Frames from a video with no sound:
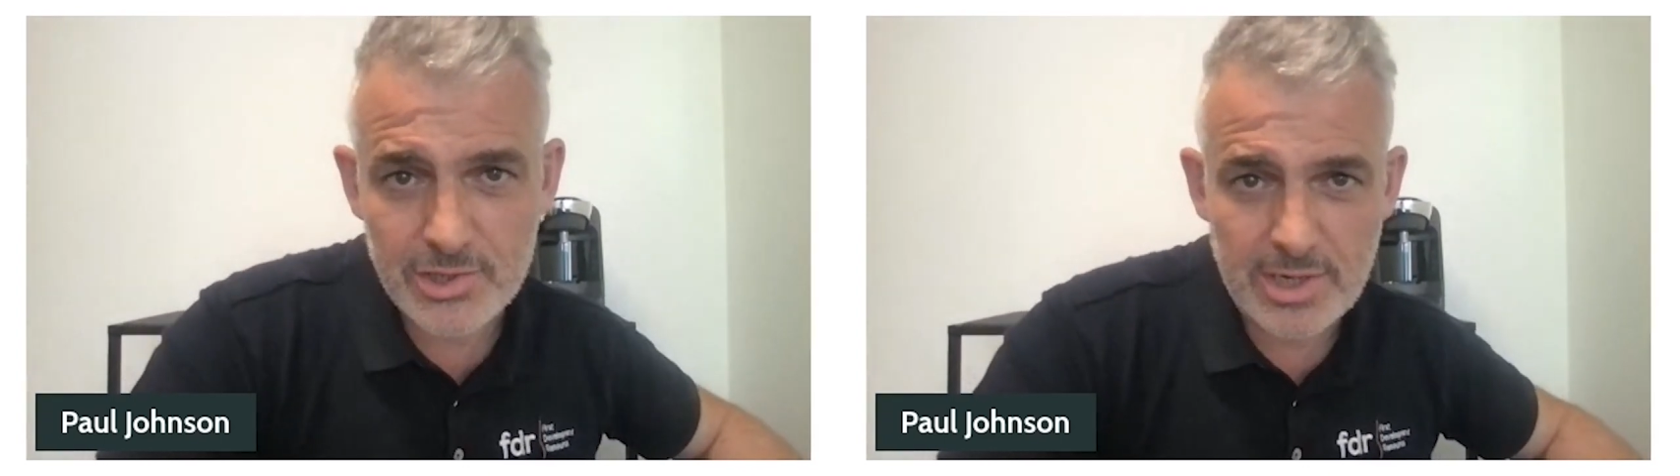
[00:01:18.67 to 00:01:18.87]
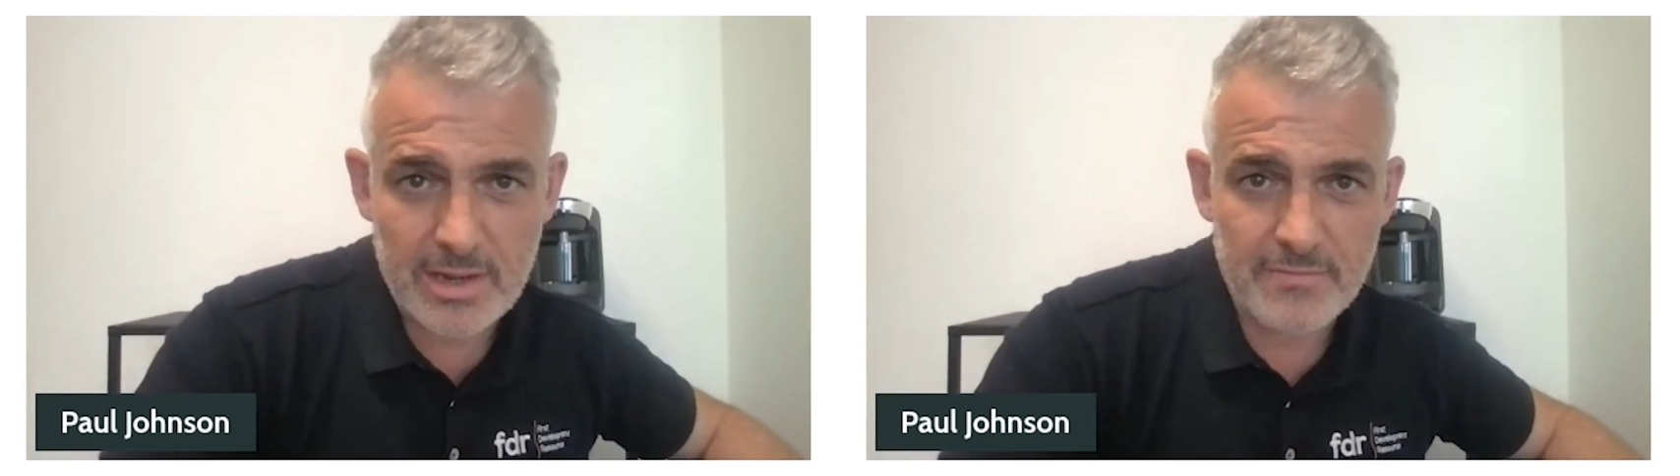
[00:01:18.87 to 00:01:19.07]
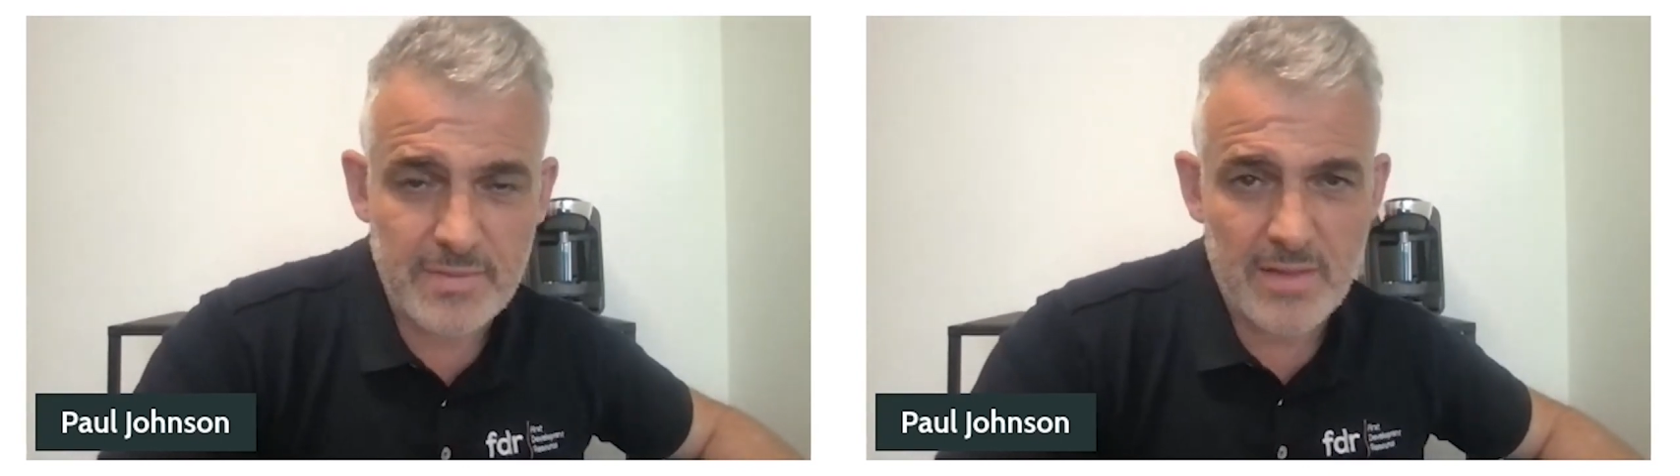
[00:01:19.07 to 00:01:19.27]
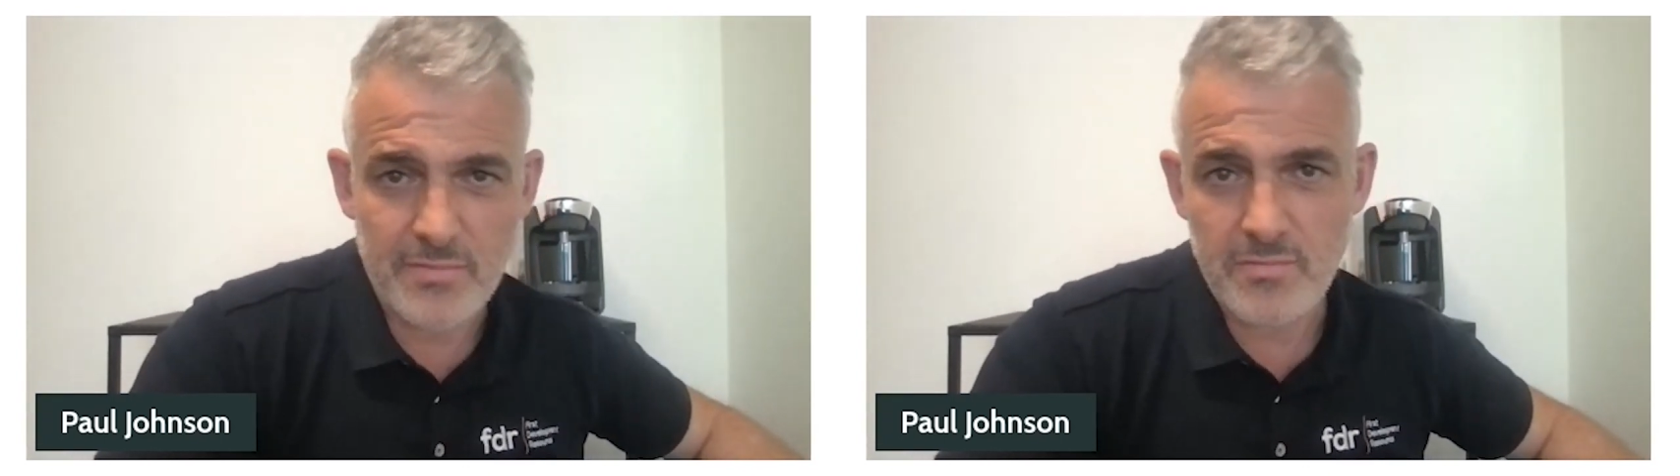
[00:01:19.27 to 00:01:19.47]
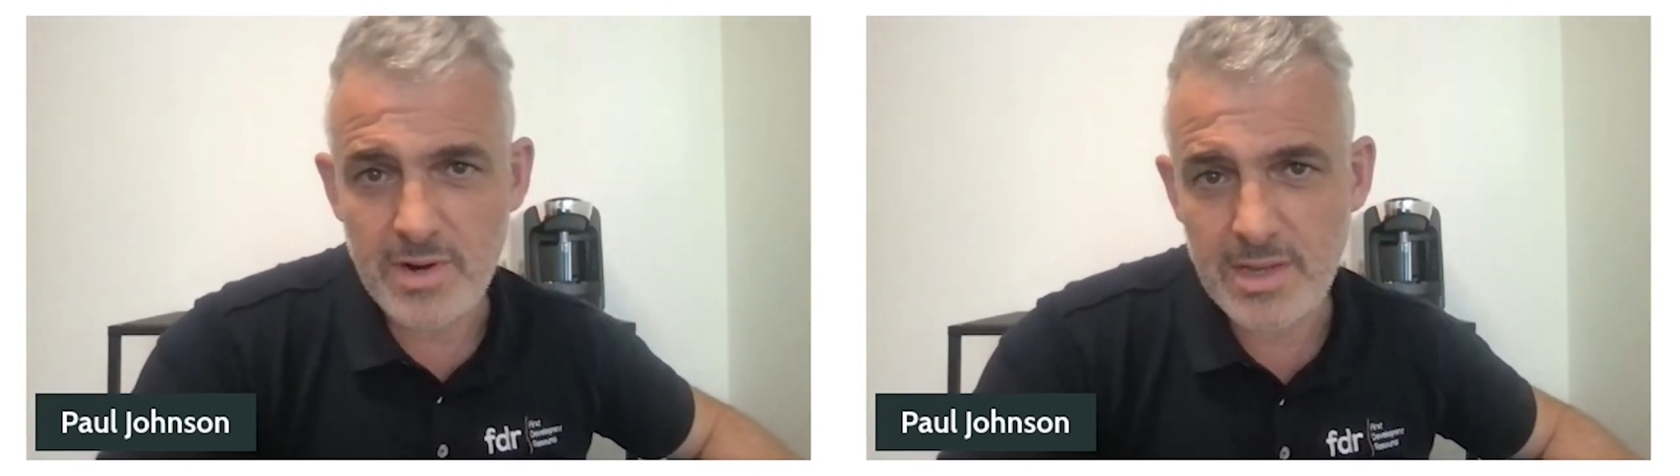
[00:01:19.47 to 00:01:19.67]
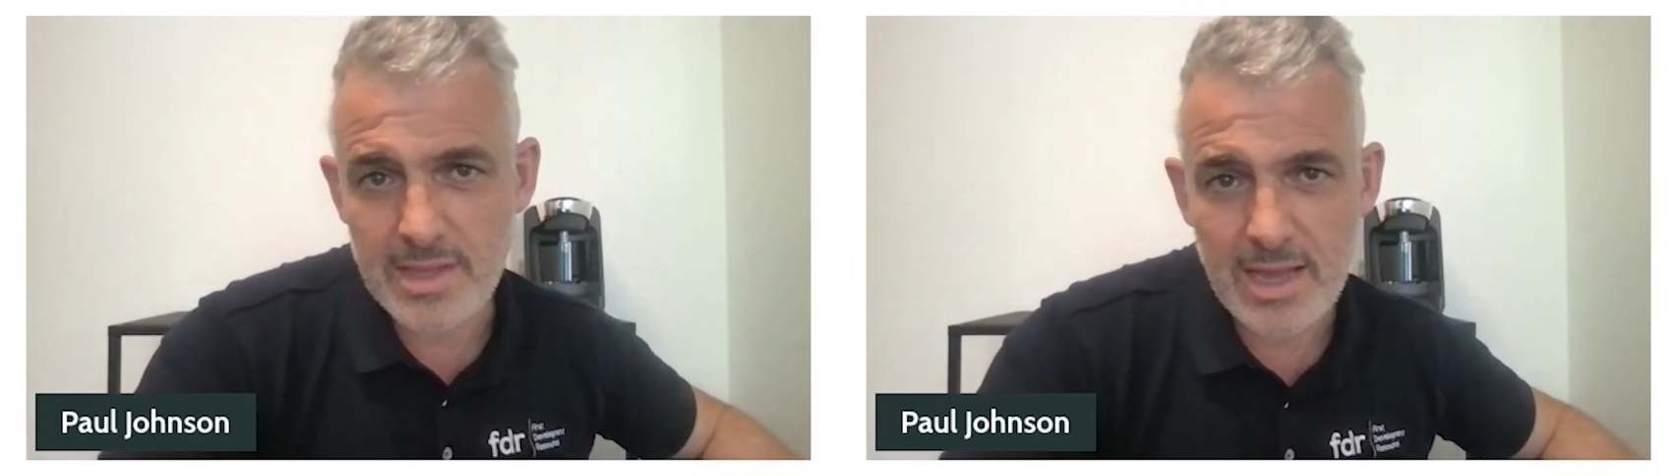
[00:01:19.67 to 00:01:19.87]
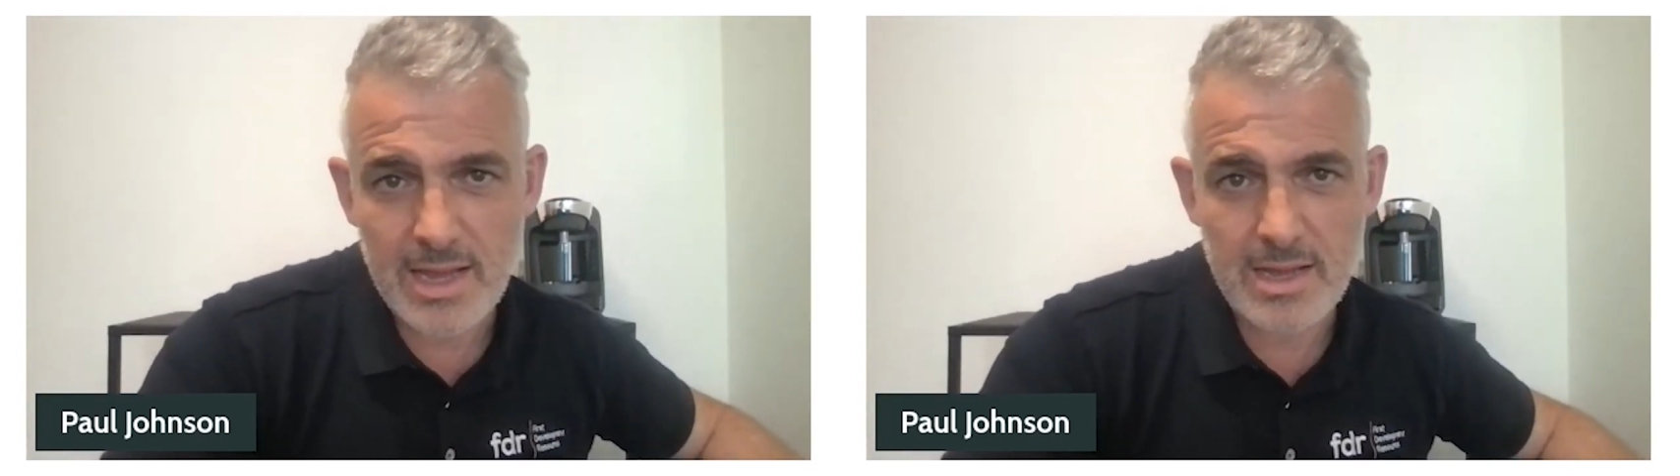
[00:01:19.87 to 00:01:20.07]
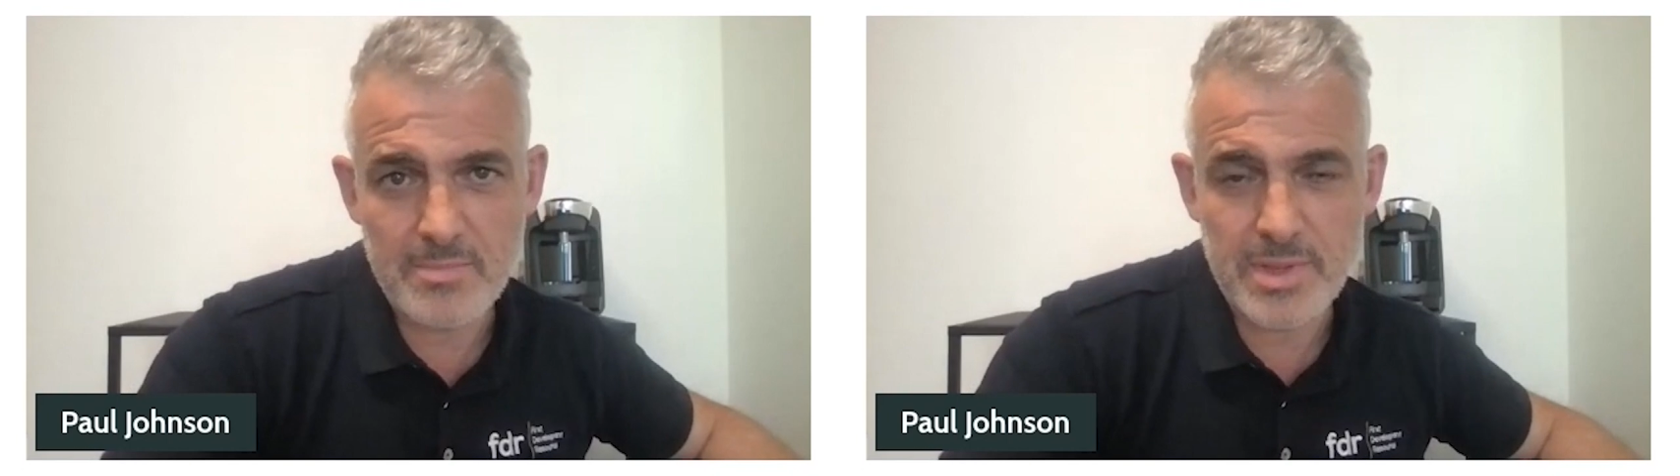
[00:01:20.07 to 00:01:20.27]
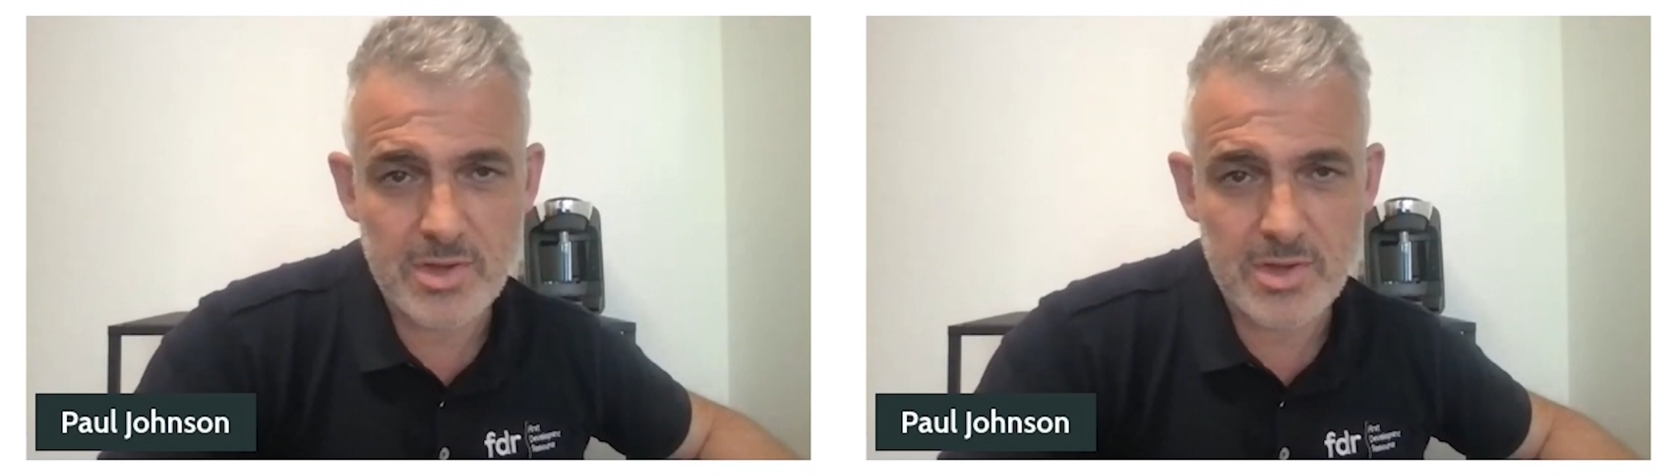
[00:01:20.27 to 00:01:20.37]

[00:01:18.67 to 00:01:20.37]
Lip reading: I've never really been